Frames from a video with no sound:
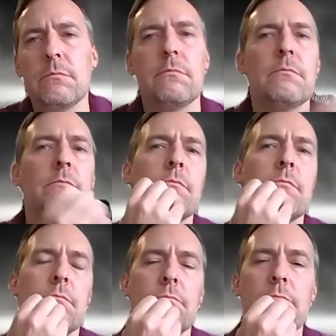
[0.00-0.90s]

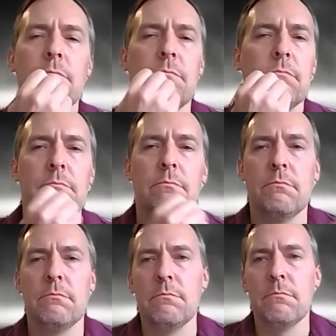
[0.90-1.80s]

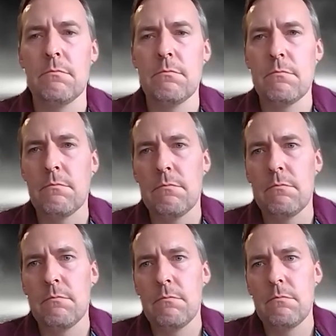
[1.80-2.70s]

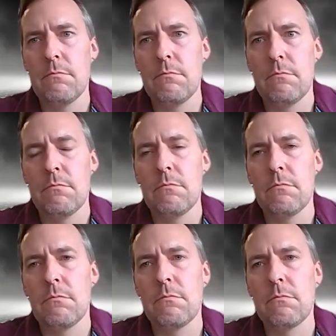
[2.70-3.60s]

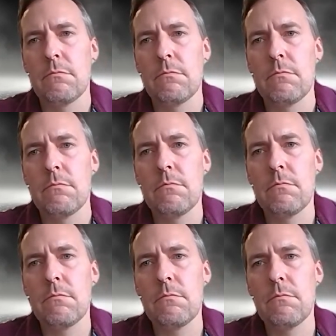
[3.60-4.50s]

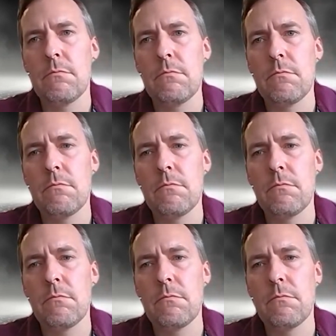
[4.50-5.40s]

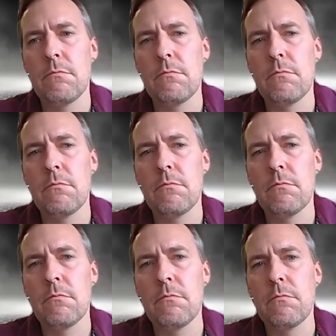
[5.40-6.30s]
No words are spoken by the person on screen.